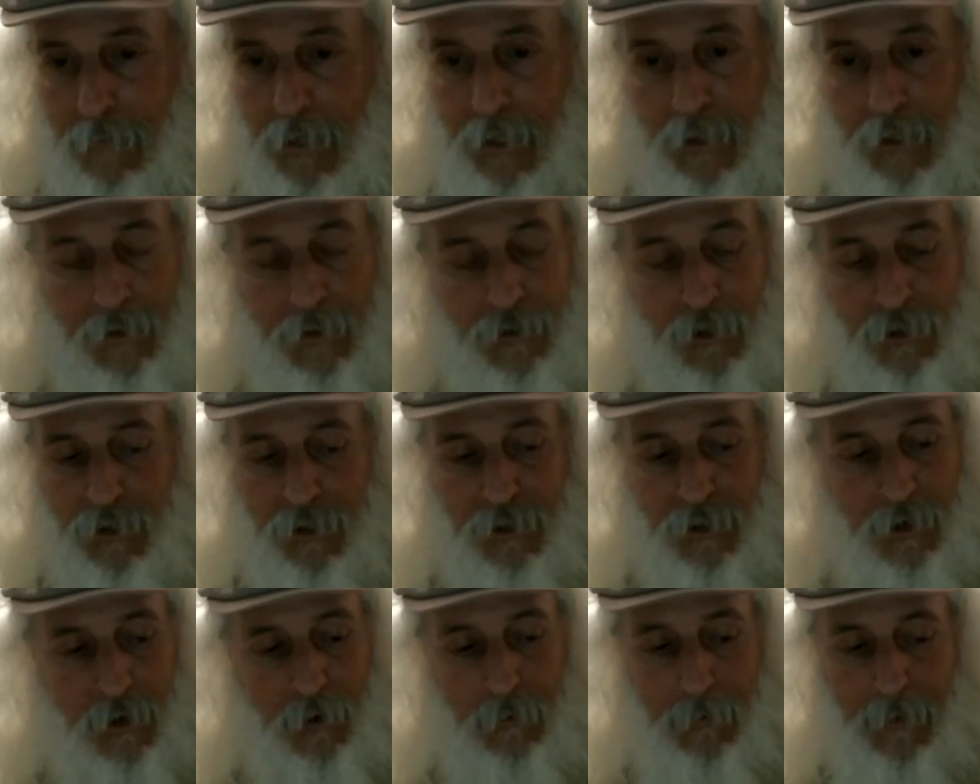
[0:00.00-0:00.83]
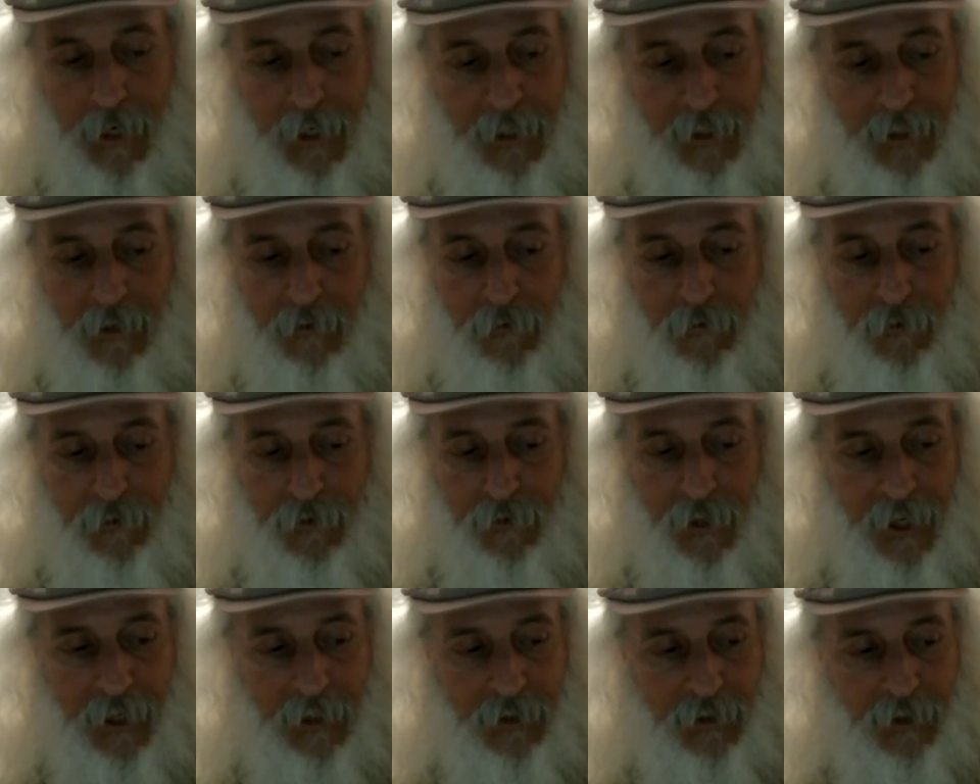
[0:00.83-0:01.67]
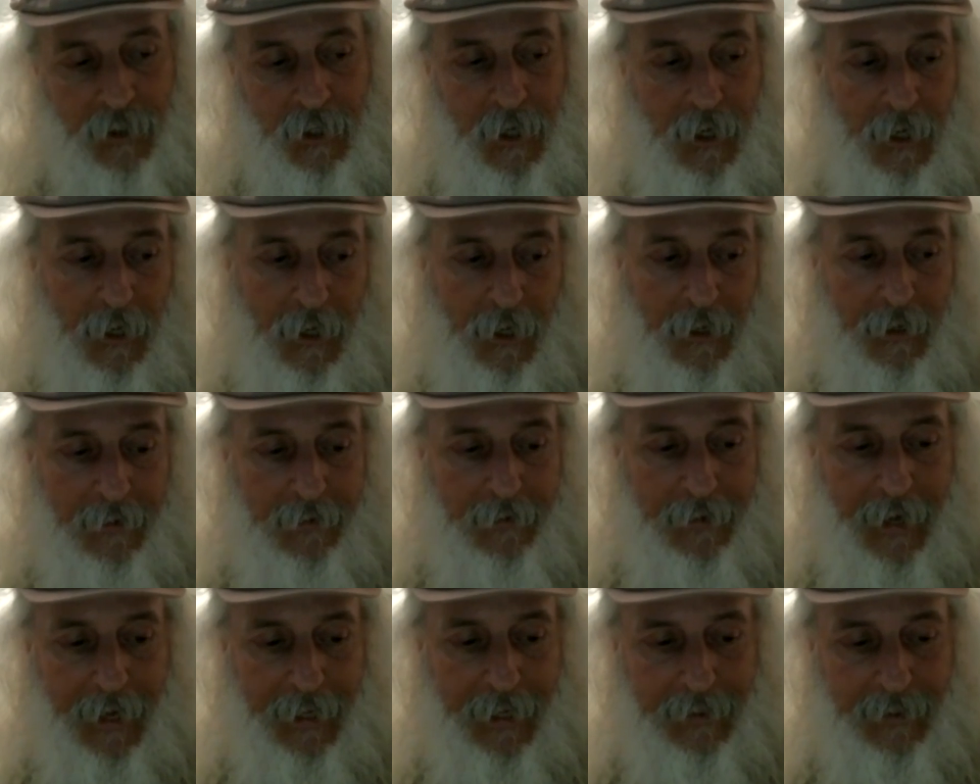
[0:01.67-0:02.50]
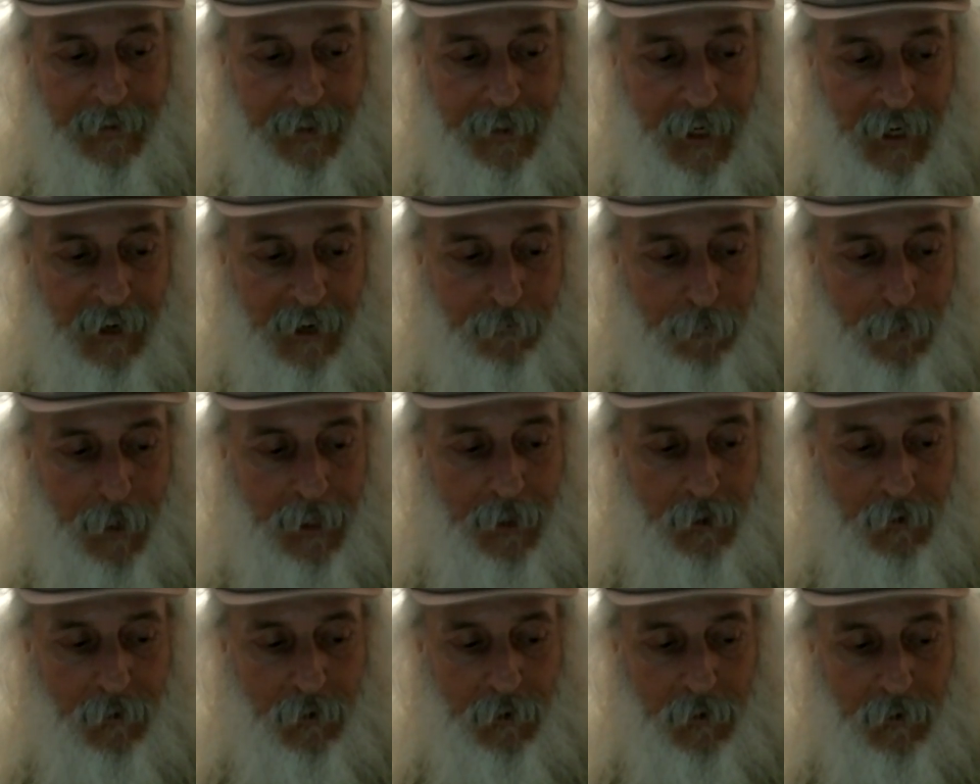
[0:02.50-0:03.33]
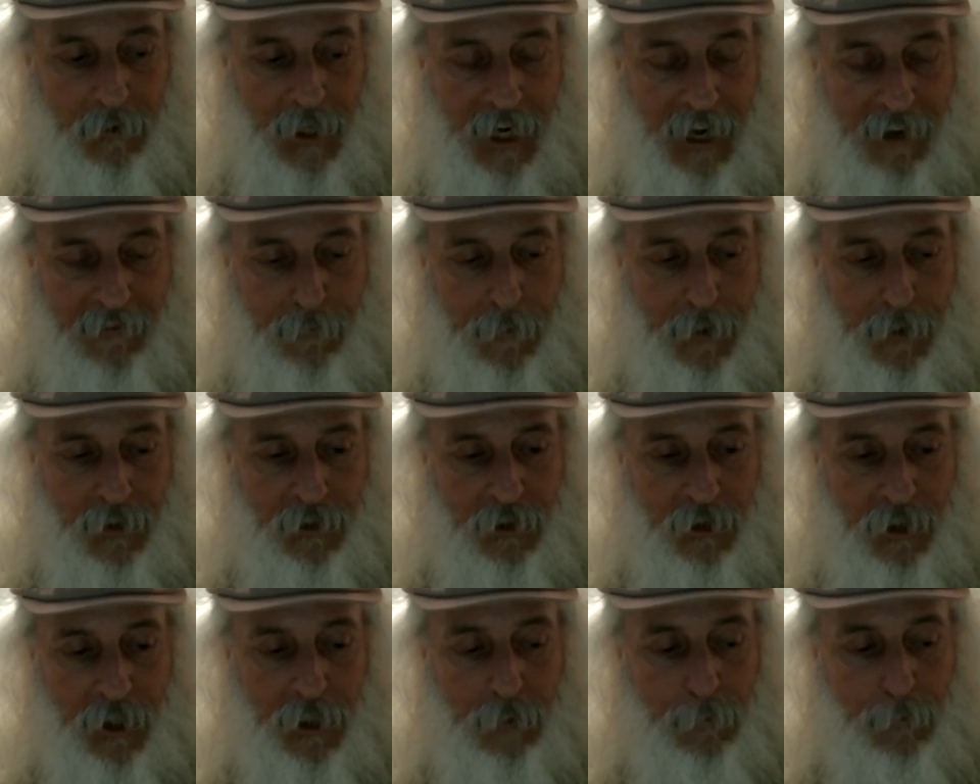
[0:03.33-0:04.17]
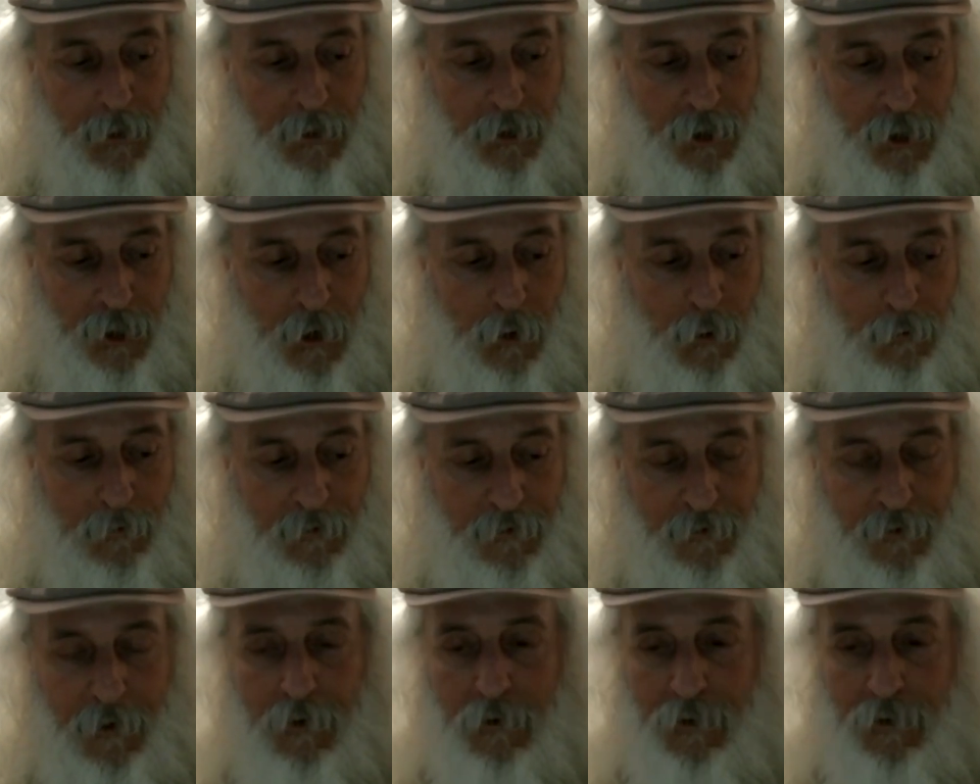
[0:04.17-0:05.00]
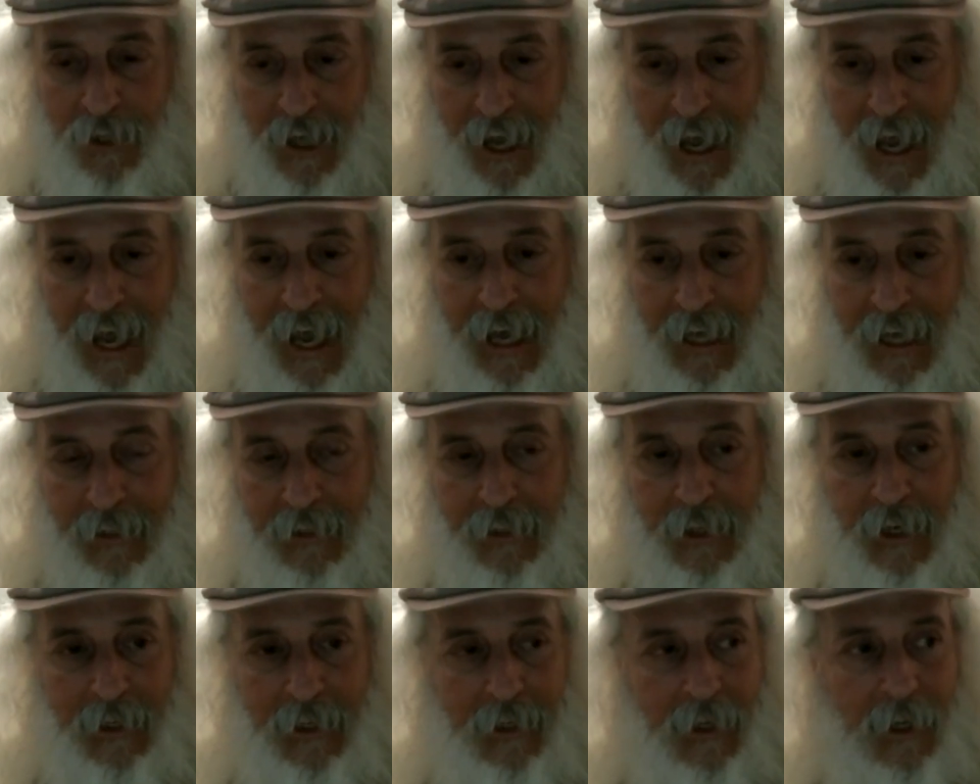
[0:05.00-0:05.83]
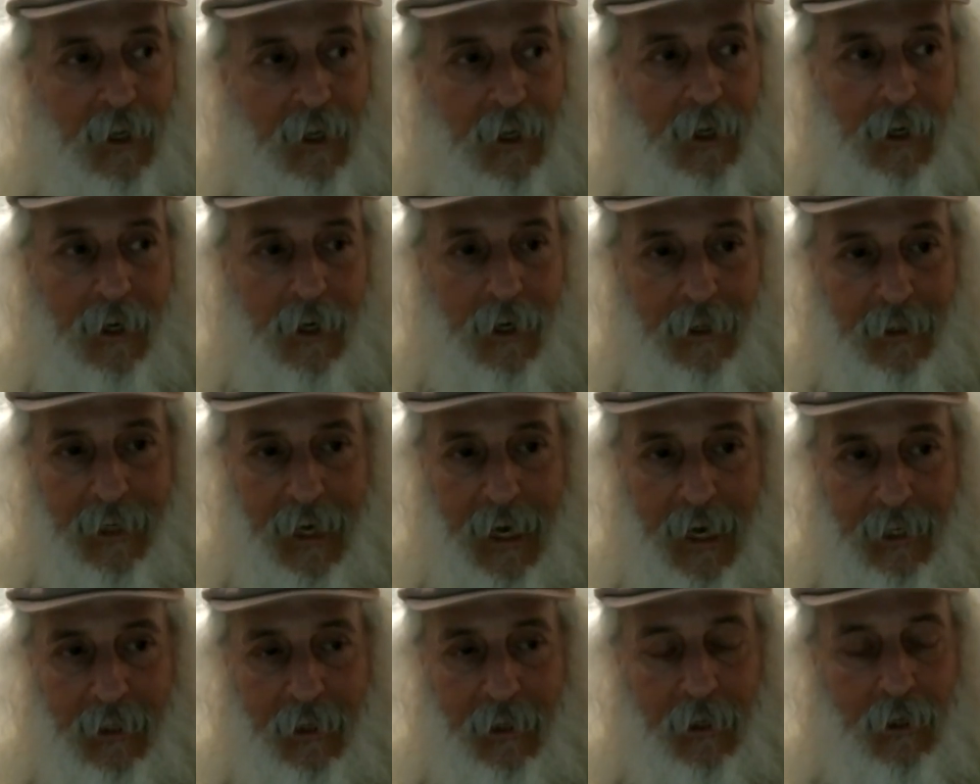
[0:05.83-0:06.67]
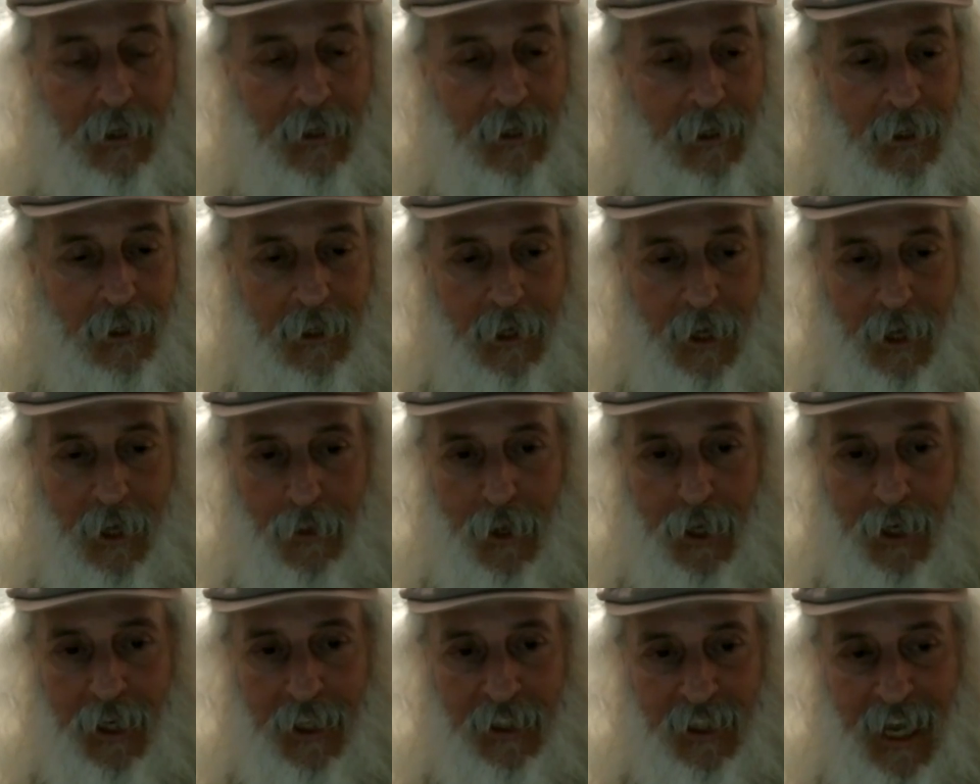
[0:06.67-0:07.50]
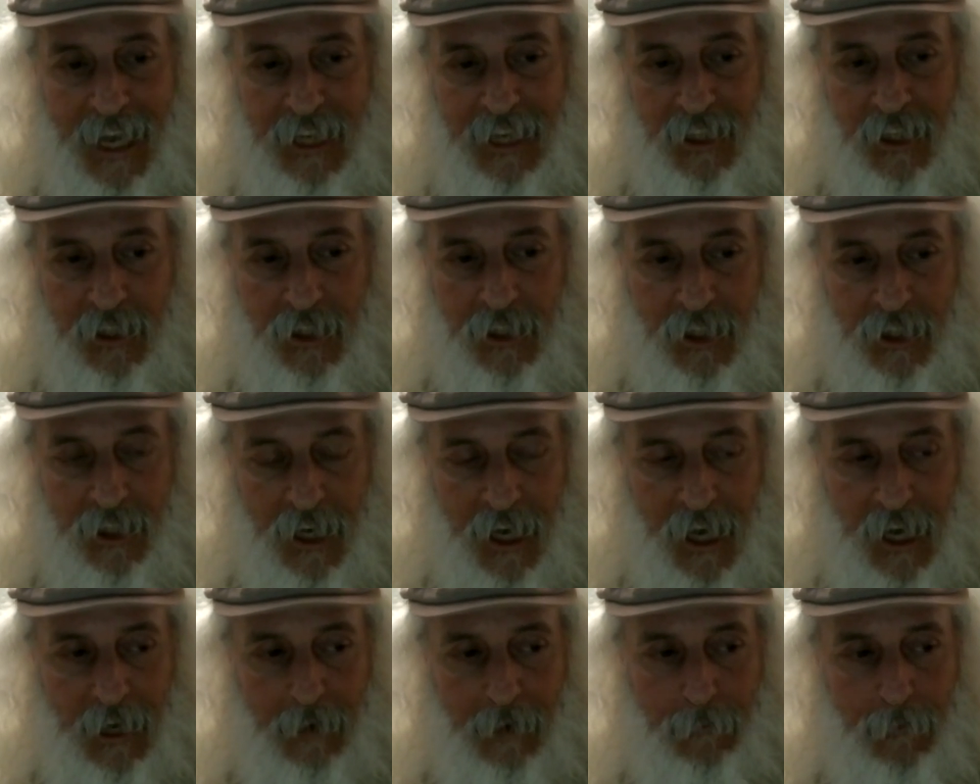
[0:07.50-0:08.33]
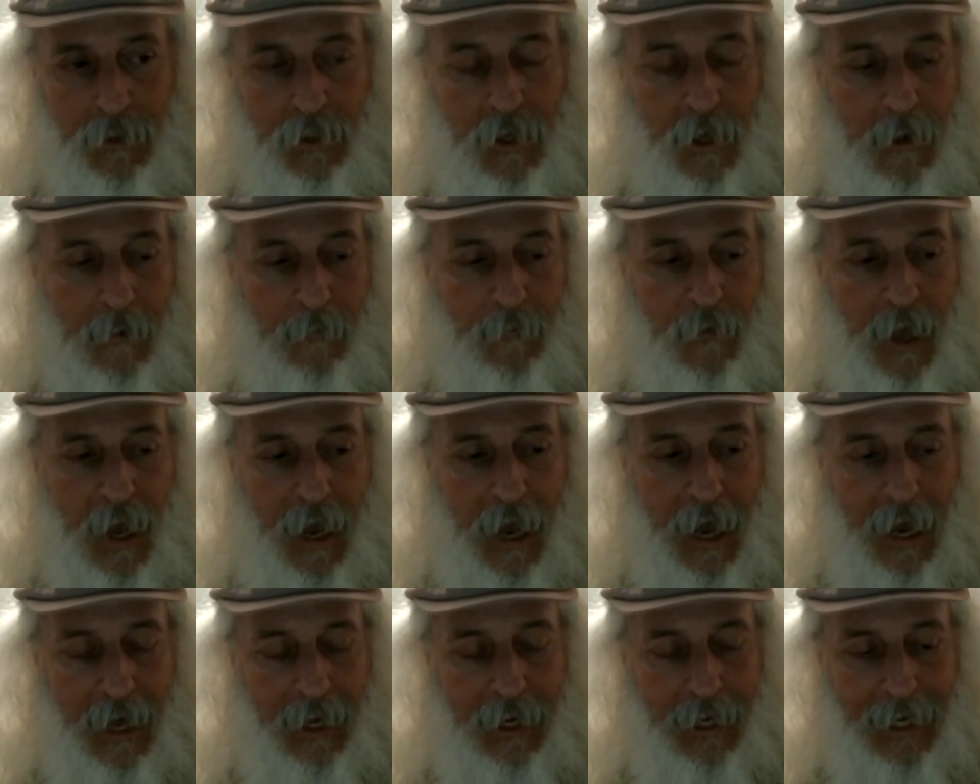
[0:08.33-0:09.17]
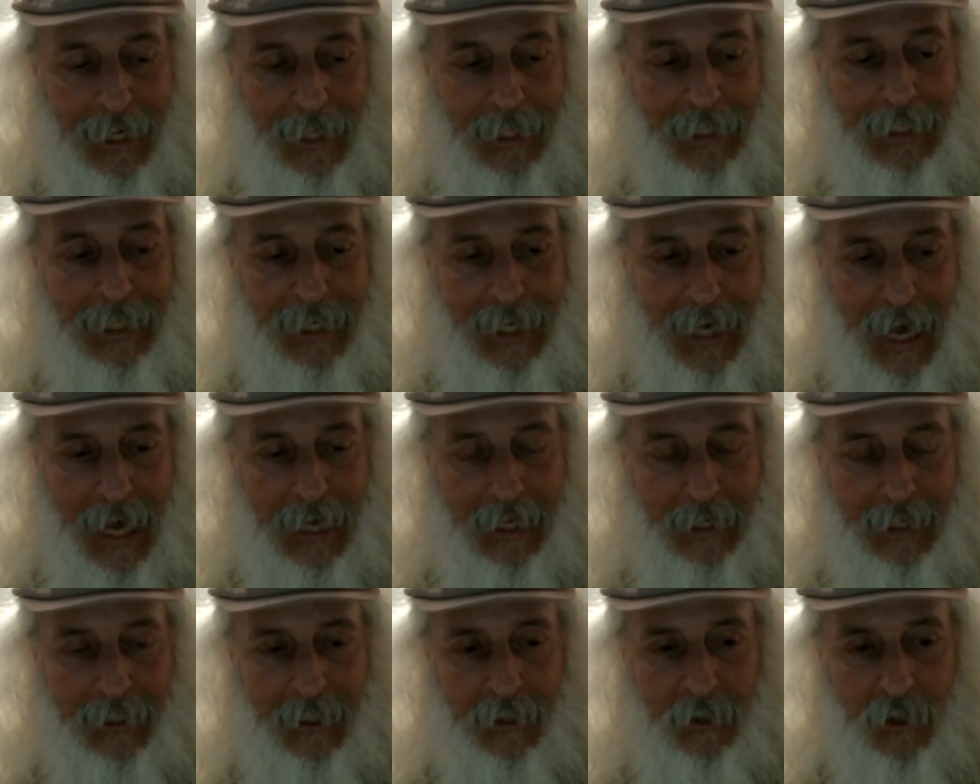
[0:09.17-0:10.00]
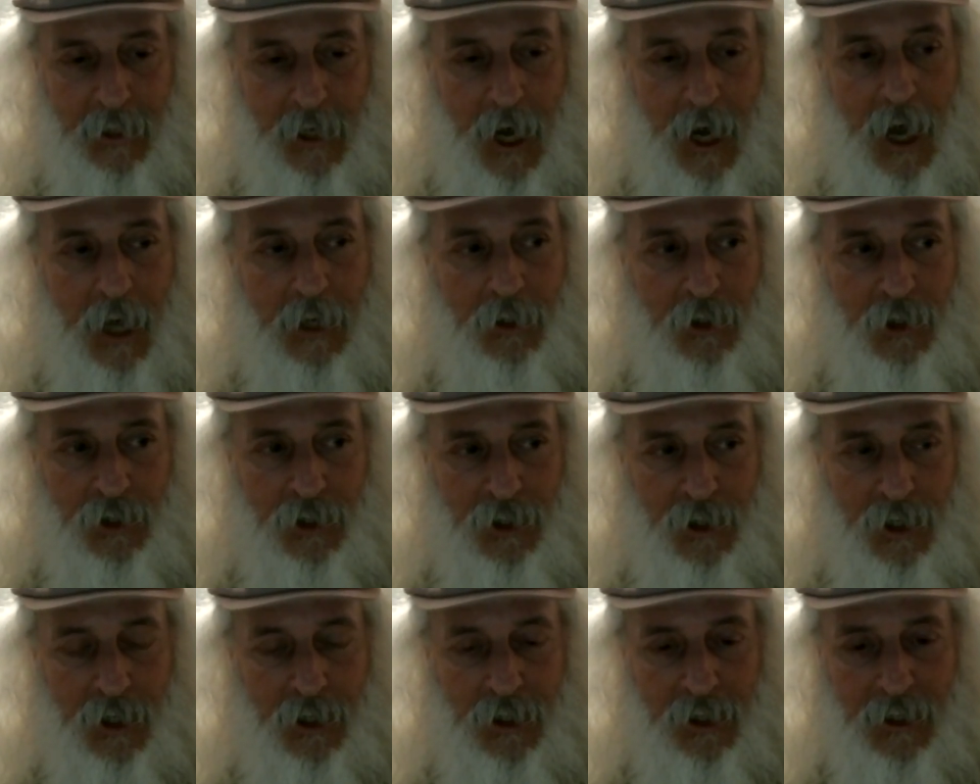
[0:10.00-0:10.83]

I mean, there's just so many different things that that I've been through that I've just been shown firsthand that again, nothing is as it seems and in the end, it's consciousness